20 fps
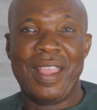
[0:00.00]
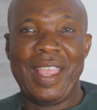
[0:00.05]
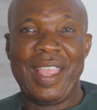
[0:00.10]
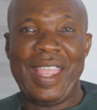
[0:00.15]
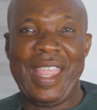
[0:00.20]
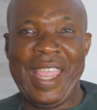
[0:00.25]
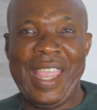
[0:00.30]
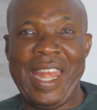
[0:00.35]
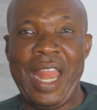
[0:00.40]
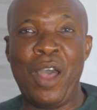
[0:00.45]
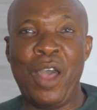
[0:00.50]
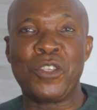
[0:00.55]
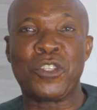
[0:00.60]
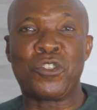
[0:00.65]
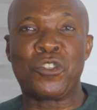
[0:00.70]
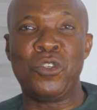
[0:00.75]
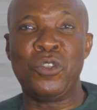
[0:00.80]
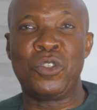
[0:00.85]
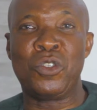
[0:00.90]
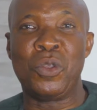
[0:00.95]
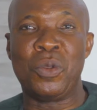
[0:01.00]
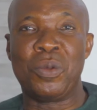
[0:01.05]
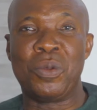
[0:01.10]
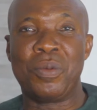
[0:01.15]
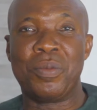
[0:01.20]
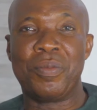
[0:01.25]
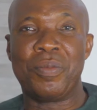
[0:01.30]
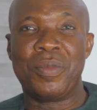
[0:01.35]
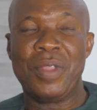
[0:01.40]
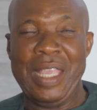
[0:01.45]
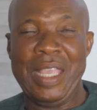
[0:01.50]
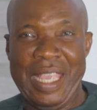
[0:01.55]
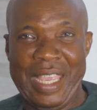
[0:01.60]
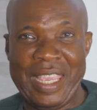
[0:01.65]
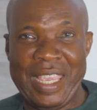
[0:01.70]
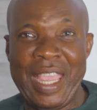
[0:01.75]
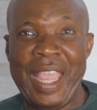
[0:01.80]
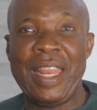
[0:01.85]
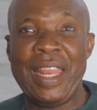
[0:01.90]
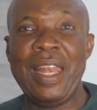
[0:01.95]
in our studio
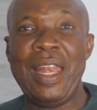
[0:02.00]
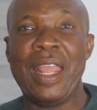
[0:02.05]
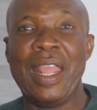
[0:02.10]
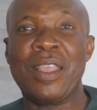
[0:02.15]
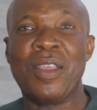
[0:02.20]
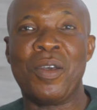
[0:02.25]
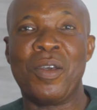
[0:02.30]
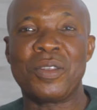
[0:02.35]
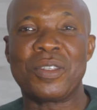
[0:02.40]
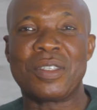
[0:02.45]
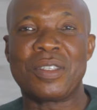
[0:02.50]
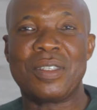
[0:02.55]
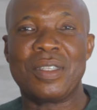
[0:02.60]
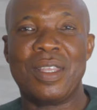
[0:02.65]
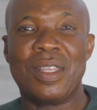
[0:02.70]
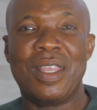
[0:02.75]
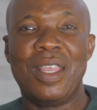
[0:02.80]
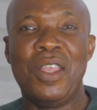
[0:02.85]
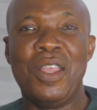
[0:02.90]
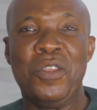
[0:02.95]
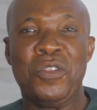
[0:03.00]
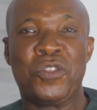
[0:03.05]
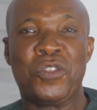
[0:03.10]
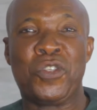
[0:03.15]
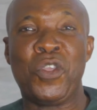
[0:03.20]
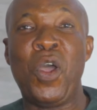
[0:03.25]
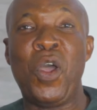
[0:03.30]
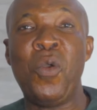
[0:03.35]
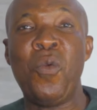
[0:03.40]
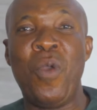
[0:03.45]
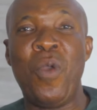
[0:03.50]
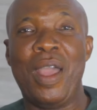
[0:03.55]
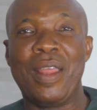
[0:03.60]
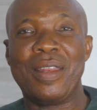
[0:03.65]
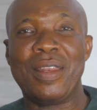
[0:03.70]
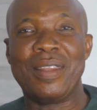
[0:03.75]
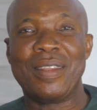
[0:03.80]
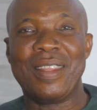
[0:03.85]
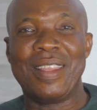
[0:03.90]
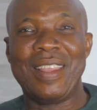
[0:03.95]
here in Lagos, someone
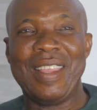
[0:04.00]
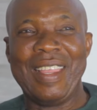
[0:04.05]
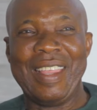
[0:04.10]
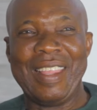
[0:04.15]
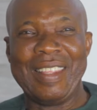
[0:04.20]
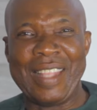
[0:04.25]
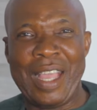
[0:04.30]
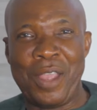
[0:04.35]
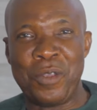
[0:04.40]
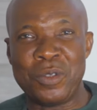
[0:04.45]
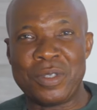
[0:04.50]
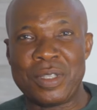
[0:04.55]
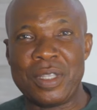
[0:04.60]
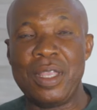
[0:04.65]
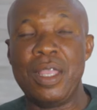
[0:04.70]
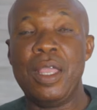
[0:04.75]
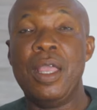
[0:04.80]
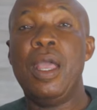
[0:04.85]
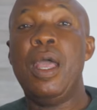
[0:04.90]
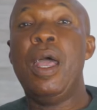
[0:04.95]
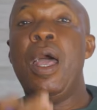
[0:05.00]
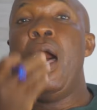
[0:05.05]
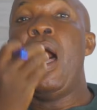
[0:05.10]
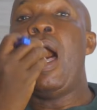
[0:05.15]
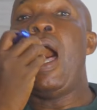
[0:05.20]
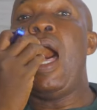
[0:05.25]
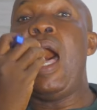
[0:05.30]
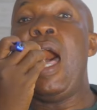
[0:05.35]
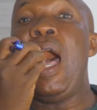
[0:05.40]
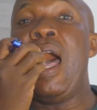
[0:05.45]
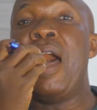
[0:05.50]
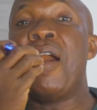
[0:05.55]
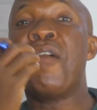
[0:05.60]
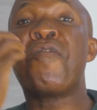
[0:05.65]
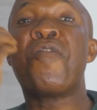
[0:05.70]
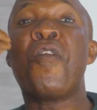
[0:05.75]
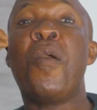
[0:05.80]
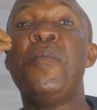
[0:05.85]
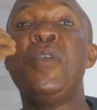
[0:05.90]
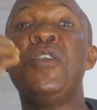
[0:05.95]
that you say,
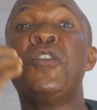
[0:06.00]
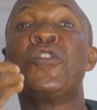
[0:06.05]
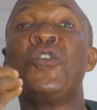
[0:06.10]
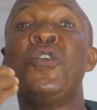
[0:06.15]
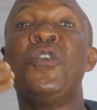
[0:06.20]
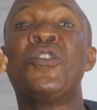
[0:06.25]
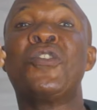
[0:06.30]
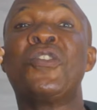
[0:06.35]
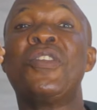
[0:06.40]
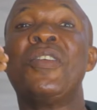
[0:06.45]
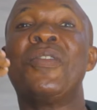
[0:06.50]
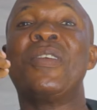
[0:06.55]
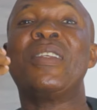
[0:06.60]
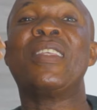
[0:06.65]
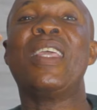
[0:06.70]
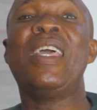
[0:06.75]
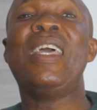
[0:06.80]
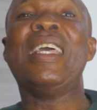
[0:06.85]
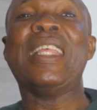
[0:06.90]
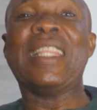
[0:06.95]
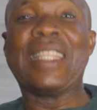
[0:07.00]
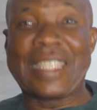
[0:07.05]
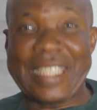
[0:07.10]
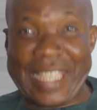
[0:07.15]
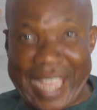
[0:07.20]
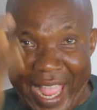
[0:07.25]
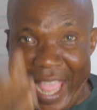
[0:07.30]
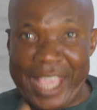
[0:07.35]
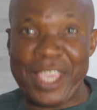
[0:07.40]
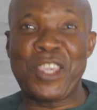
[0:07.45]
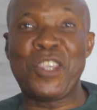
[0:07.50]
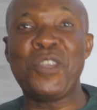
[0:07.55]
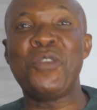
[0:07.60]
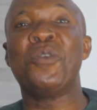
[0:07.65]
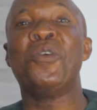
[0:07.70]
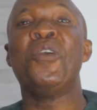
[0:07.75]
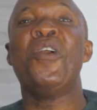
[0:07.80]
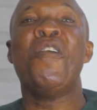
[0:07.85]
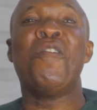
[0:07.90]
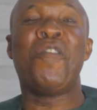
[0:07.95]
from A to A series, thank you
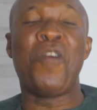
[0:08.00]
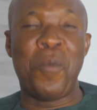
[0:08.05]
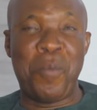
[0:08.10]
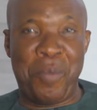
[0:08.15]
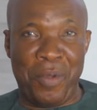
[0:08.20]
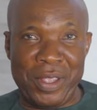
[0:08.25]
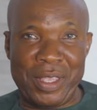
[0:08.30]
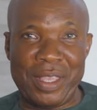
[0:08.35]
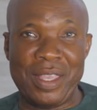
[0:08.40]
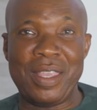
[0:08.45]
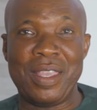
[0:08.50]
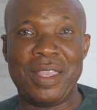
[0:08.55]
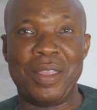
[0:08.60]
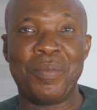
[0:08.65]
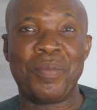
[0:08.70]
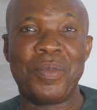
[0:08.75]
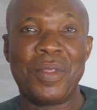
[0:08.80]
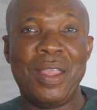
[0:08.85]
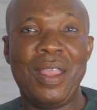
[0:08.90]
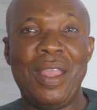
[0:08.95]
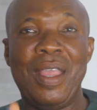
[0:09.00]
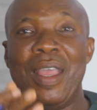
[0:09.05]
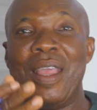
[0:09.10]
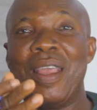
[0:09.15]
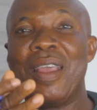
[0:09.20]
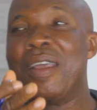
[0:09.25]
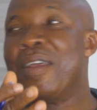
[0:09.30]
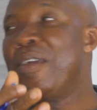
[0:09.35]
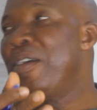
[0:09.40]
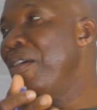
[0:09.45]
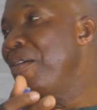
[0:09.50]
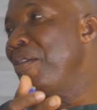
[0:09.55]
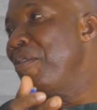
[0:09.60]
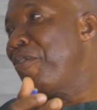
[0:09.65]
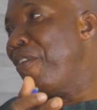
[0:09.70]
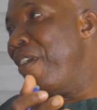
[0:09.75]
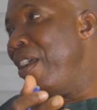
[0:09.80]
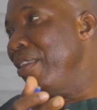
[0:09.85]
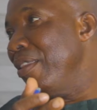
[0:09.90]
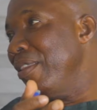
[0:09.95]
for bringing him.
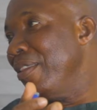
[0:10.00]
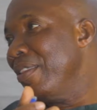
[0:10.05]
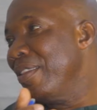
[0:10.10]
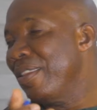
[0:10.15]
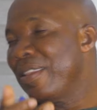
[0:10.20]
Friend,